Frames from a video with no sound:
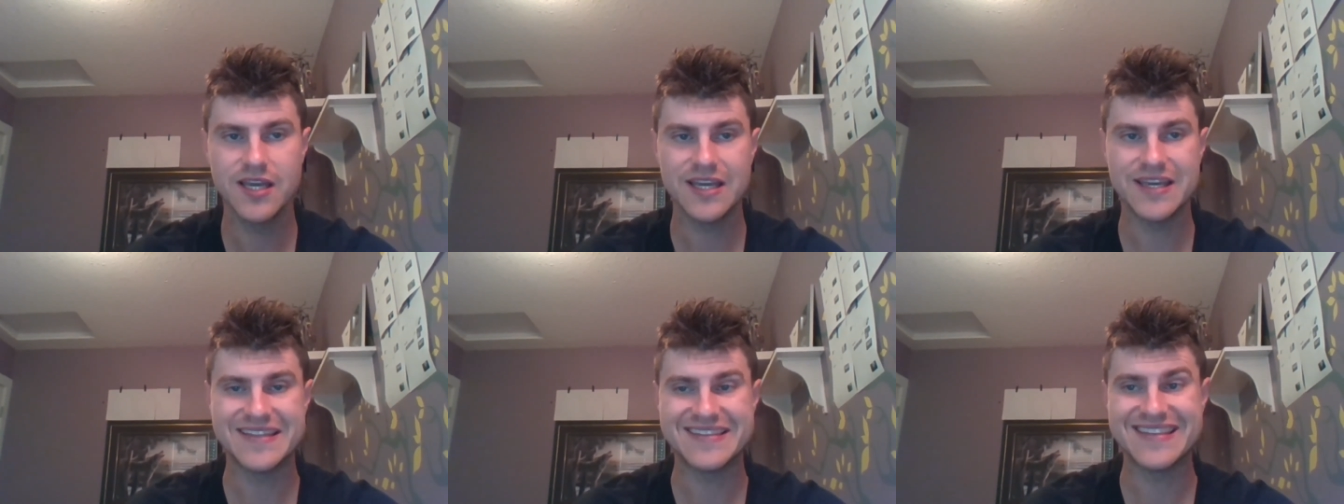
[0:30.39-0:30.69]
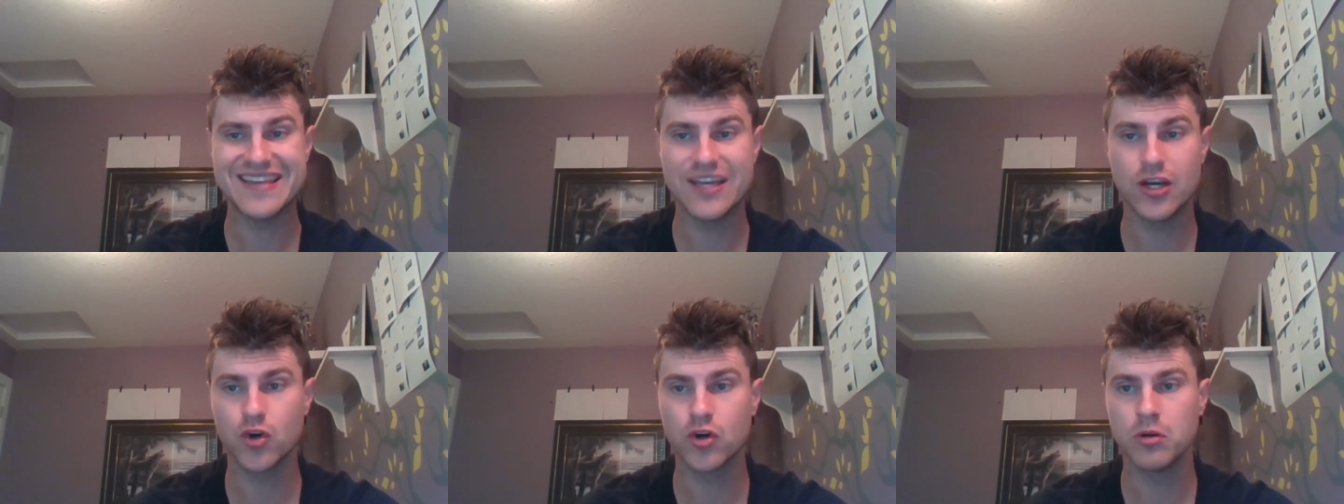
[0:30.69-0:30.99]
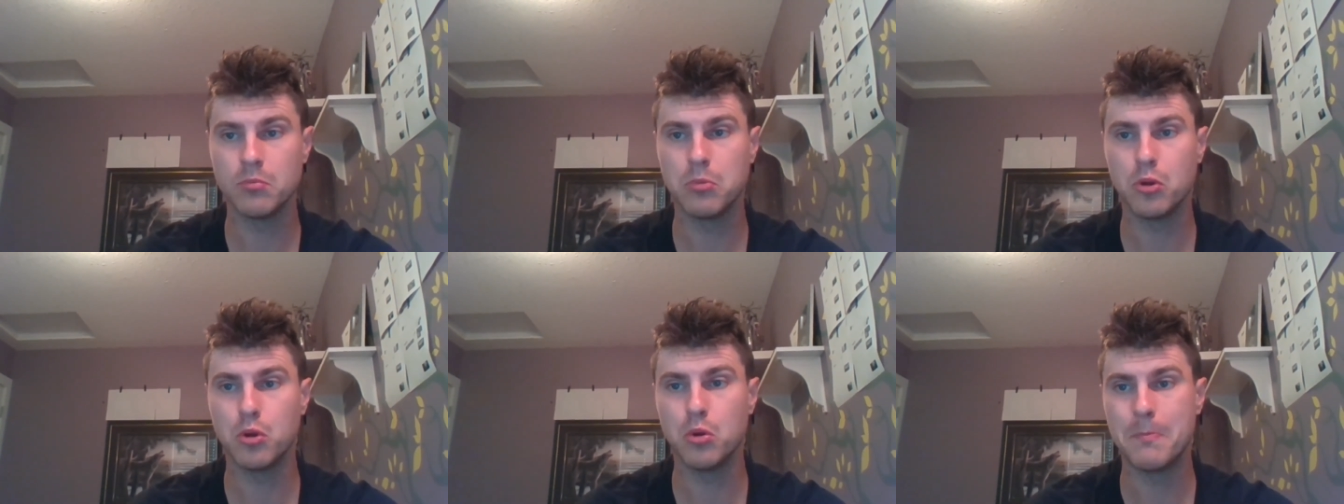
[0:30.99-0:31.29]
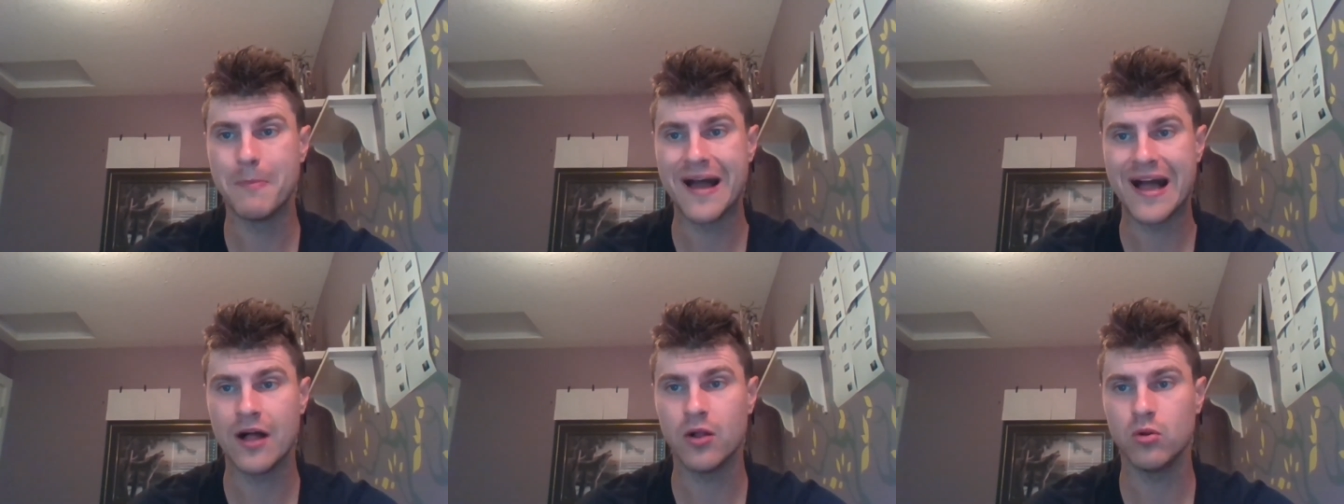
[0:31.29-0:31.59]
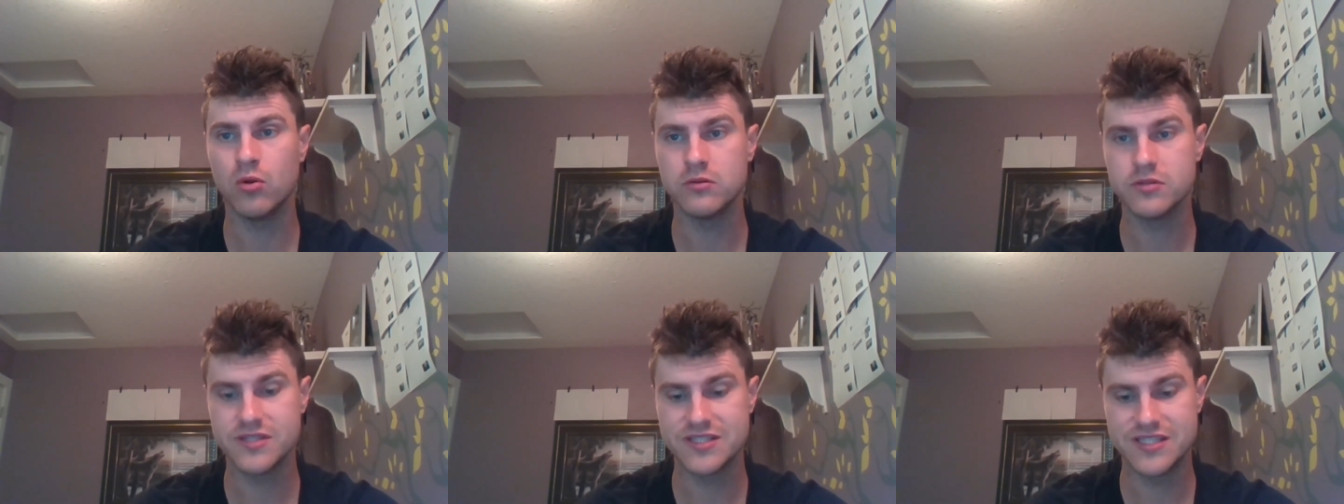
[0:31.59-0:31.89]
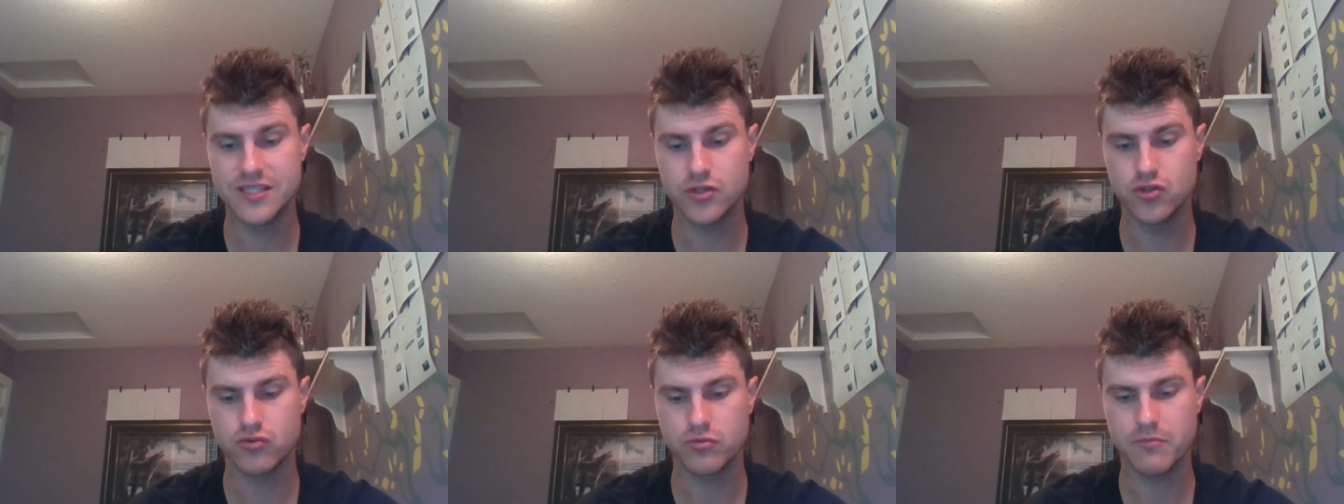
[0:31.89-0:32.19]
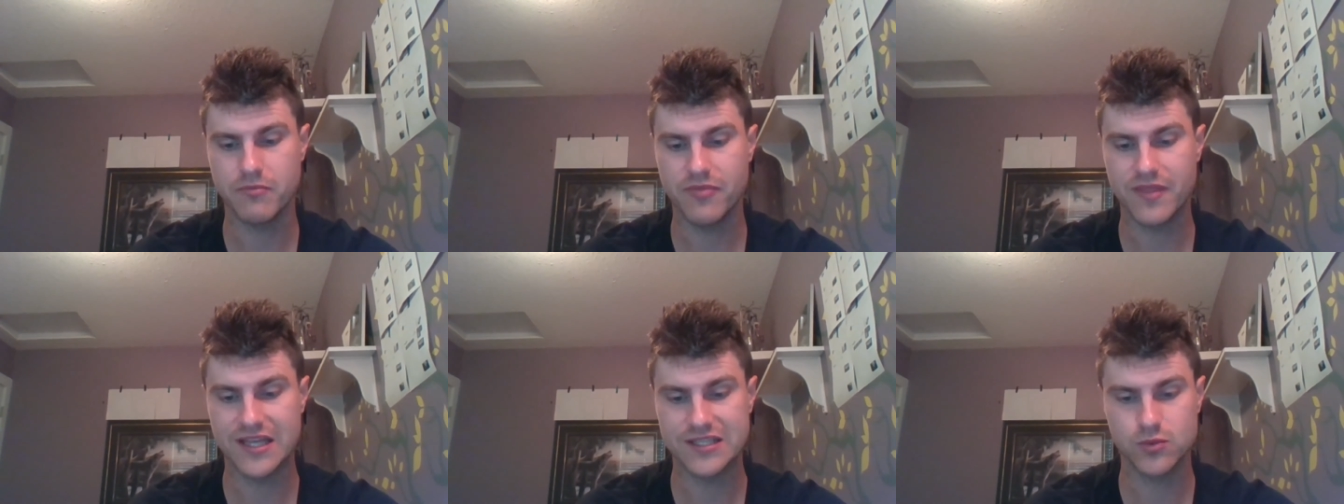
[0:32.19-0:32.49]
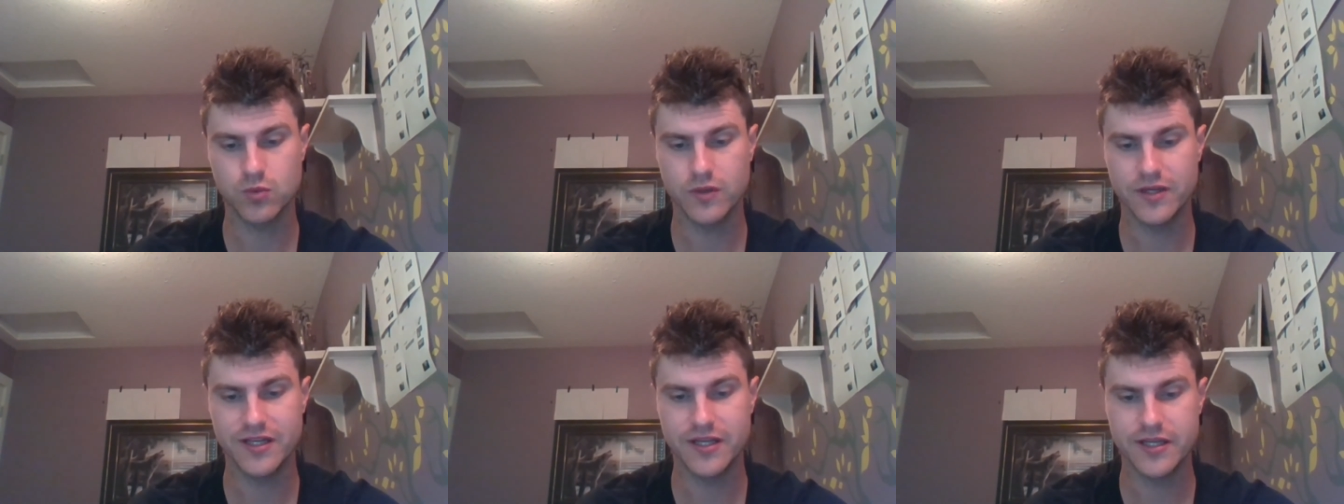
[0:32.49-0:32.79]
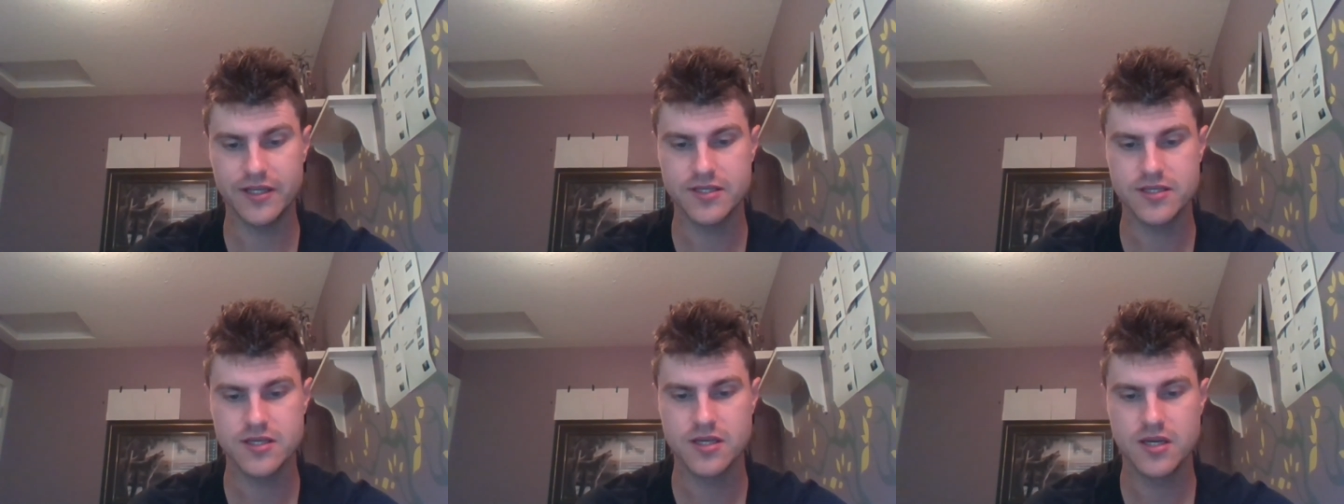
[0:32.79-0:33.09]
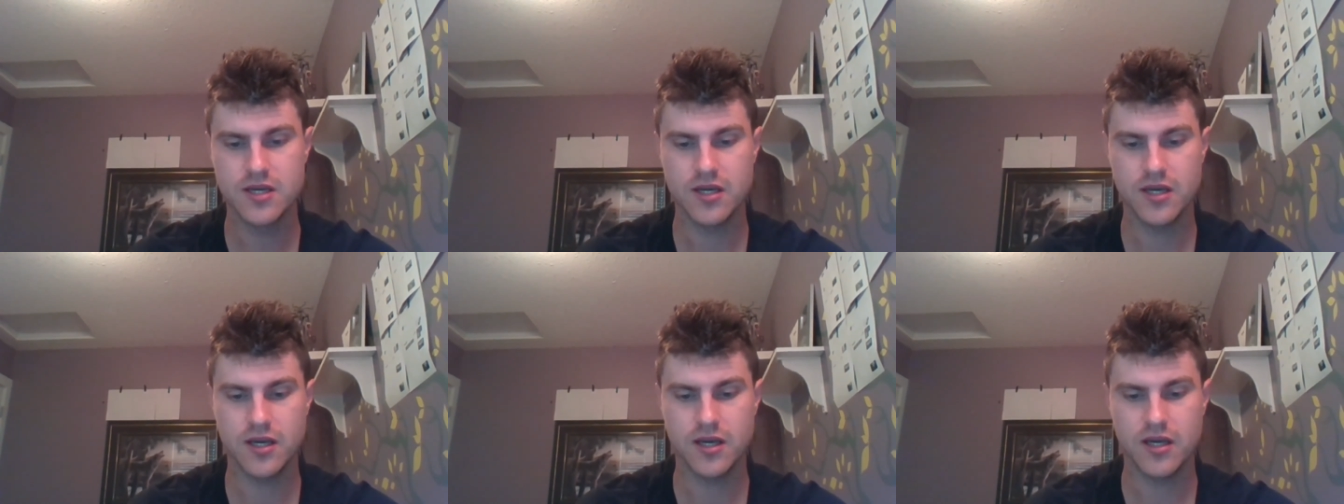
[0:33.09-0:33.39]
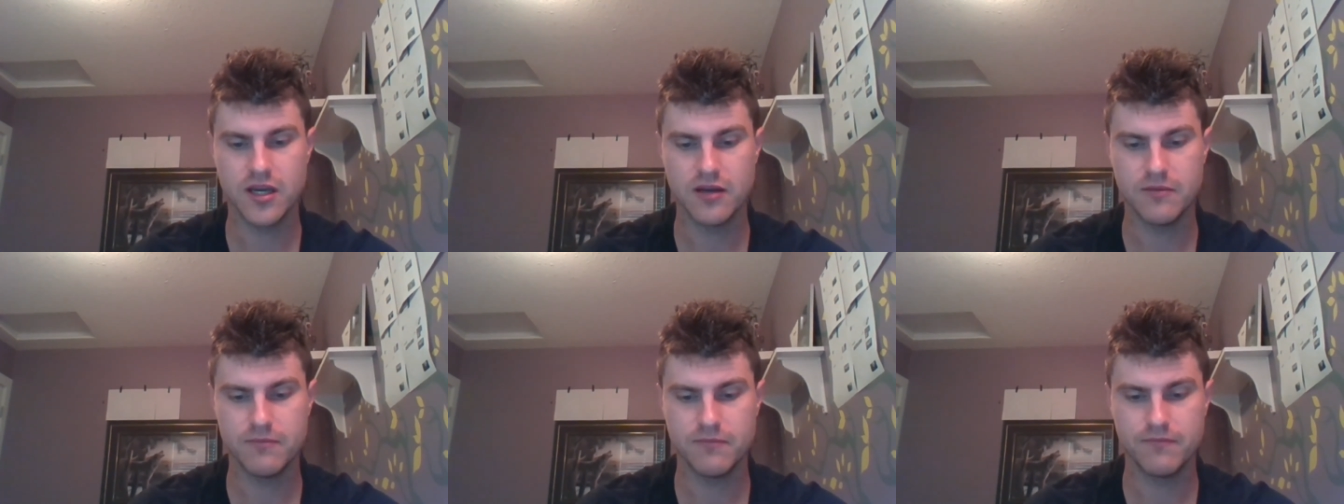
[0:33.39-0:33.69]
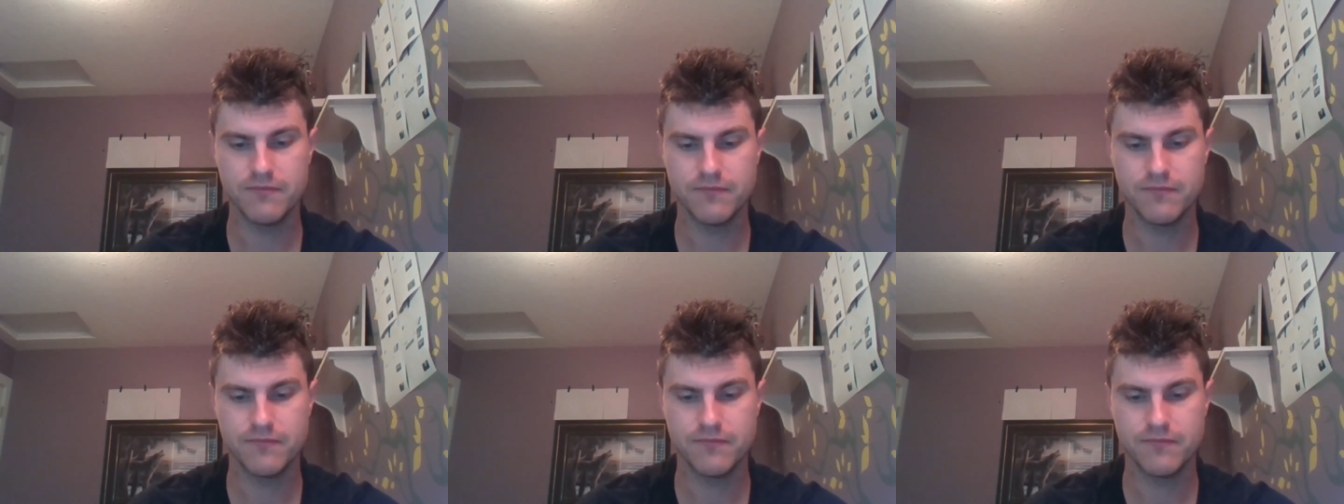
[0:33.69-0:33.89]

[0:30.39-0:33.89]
it's irritable bowel syndrome. That's what it is. Um,